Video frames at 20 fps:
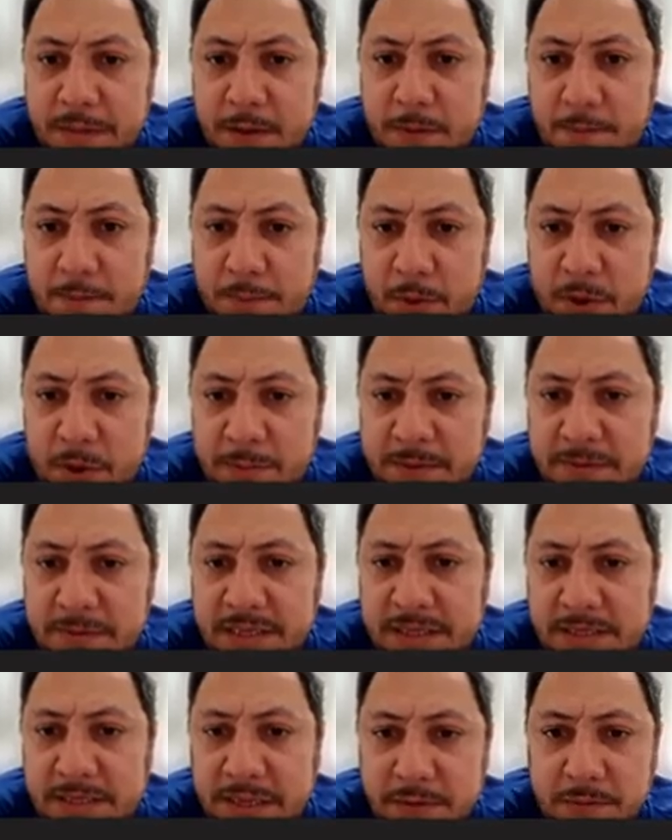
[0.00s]
problem
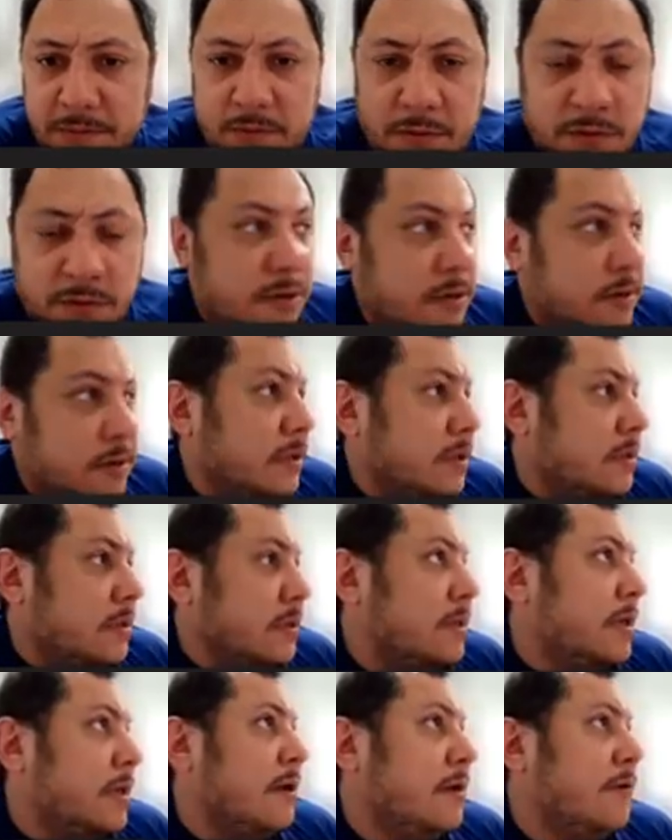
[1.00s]
that I will talk
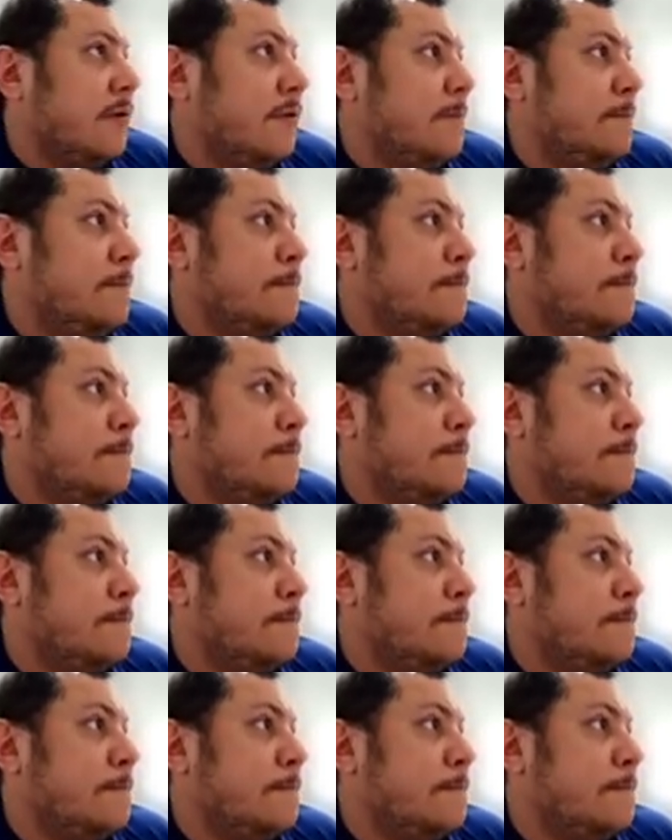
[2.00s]
now.